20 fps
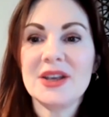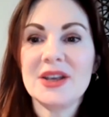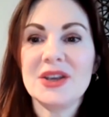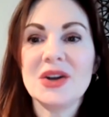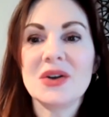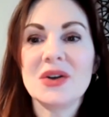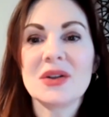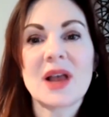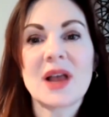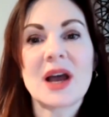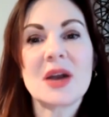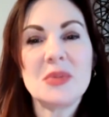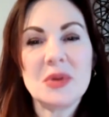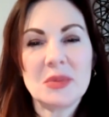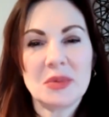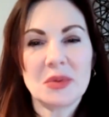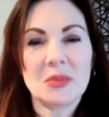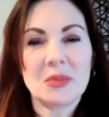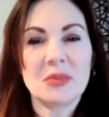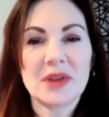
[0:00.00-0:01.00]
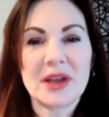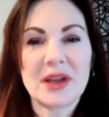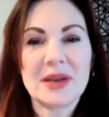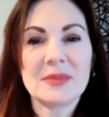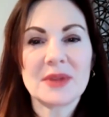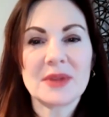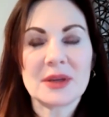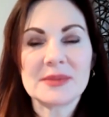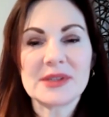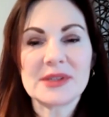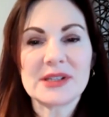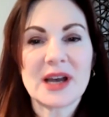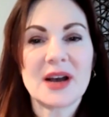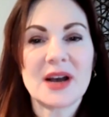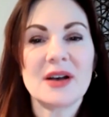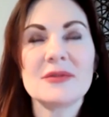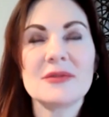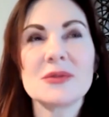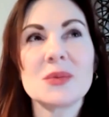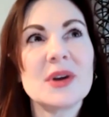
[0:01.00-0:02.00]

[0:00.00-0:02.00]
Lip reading: you know, a lot of people blame themselves.